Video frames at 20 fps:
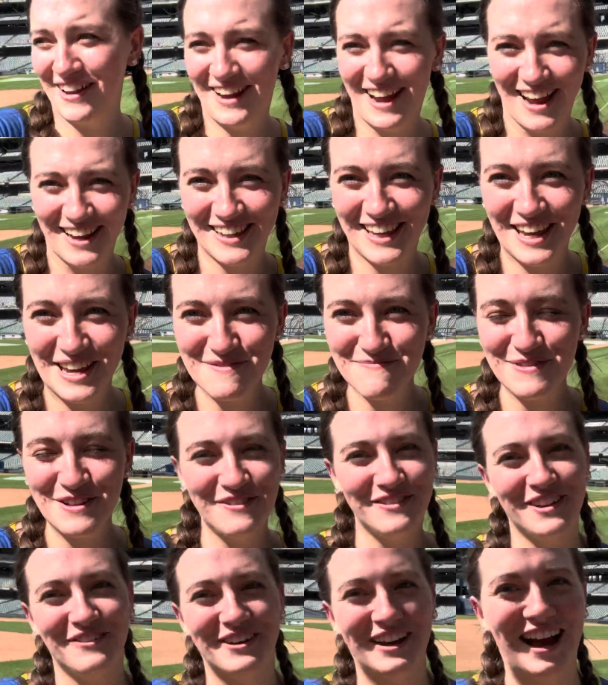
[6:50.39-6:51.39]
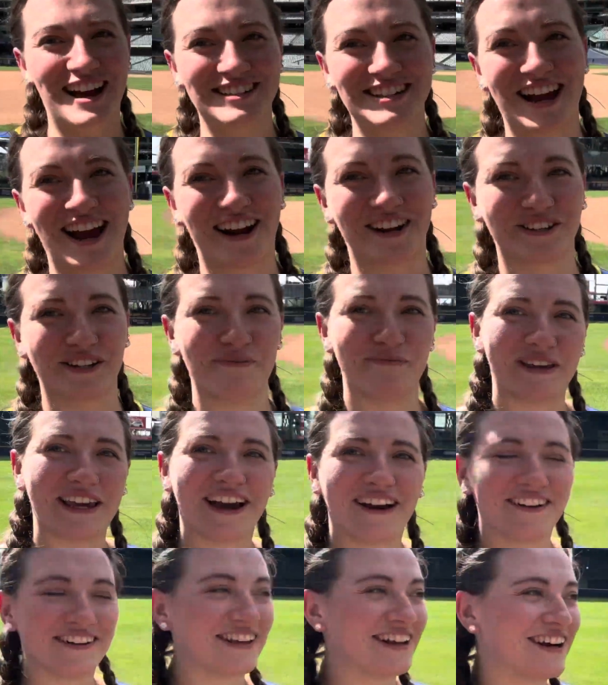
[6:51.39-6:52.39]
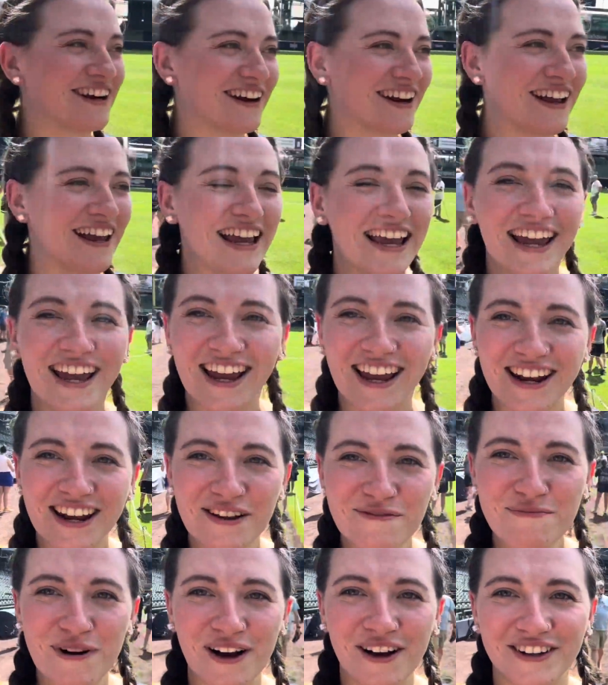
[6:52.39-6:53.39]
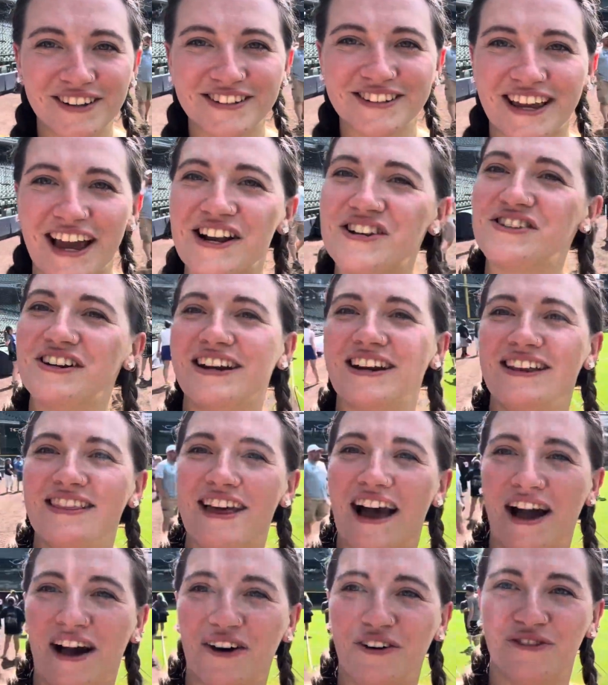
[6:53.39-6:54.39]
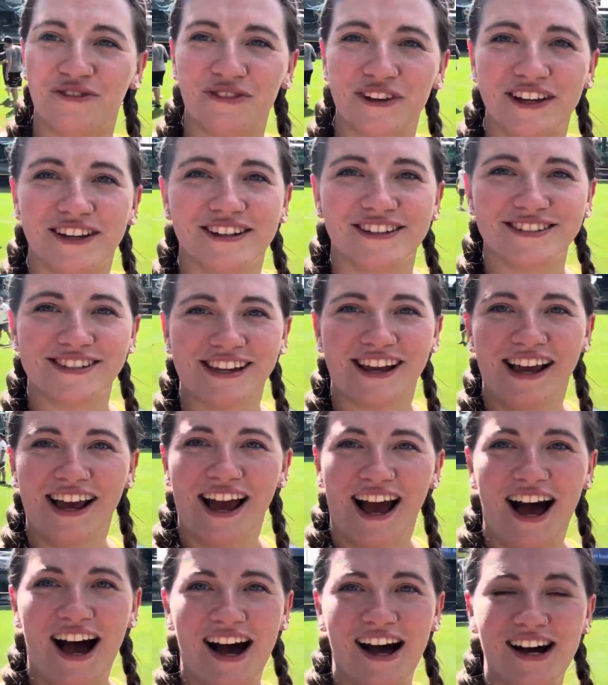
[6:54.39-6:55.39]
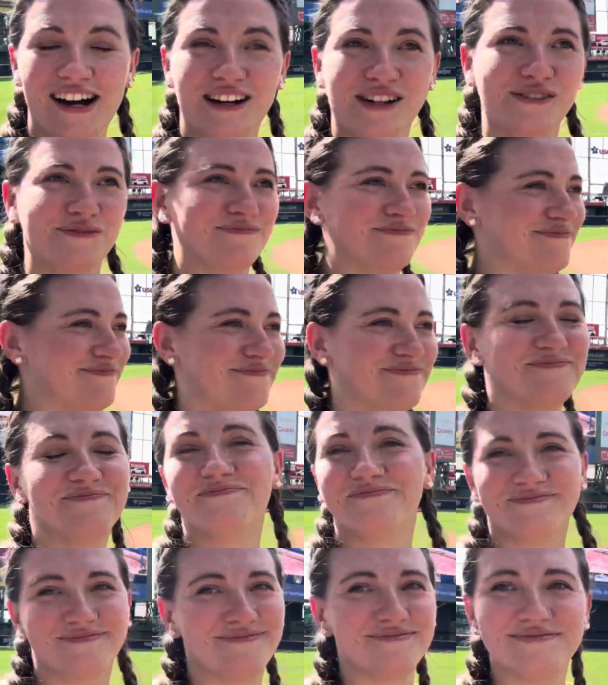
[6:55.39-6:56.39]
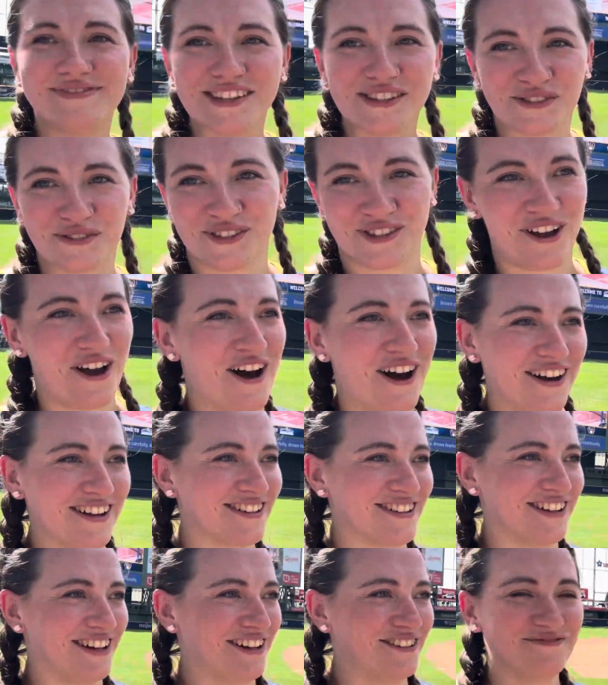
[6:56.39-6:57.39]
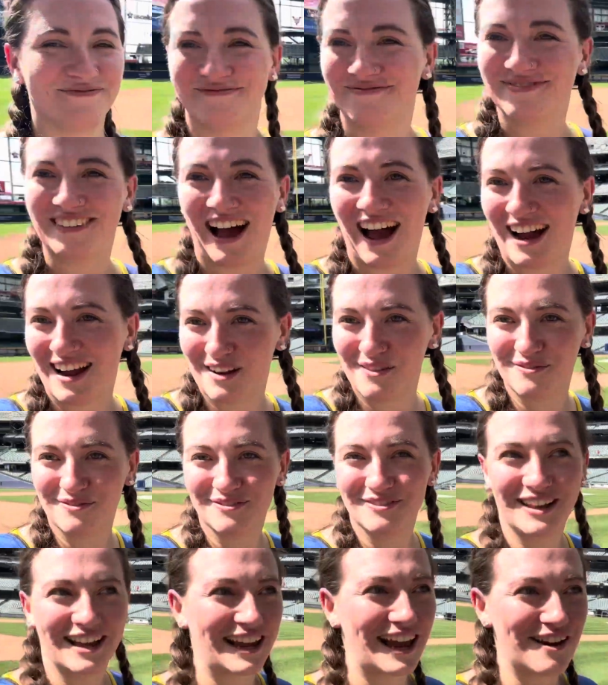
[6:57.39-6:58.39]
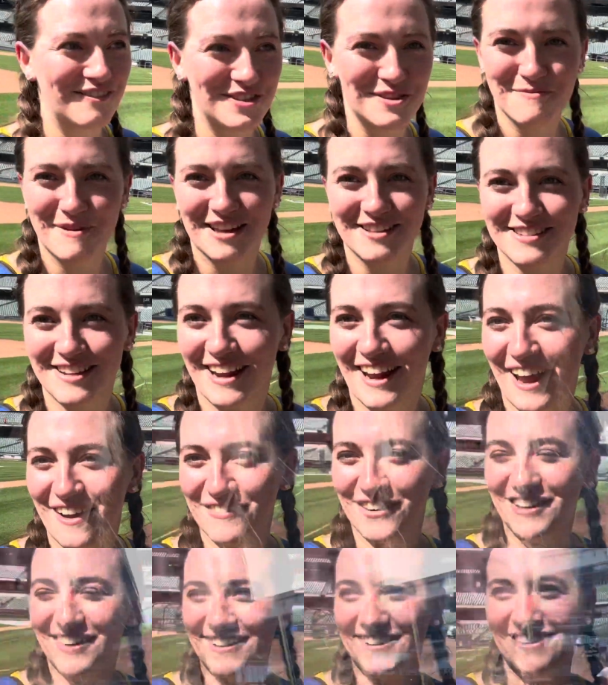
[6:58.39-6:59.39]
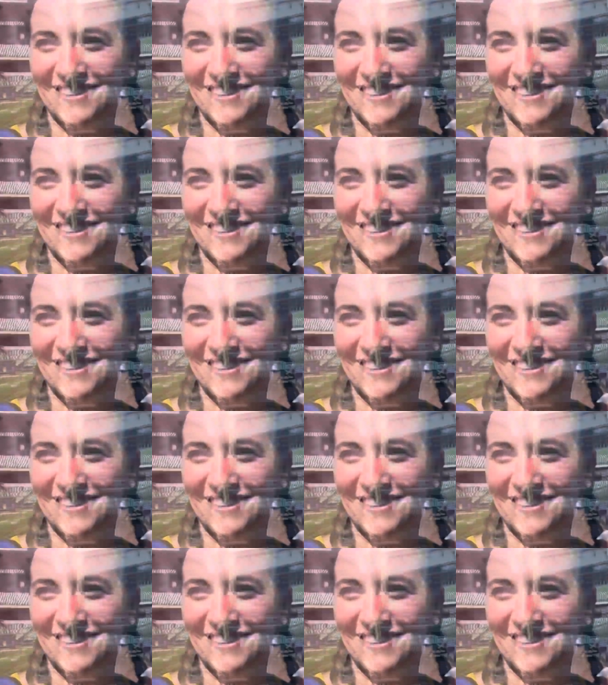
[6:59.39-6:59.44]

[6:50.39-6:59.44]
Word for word: I can't believe that we got to actually be out here hitting balls, catching in the outfield. Um, this was awesome. I'm like having the best day ever.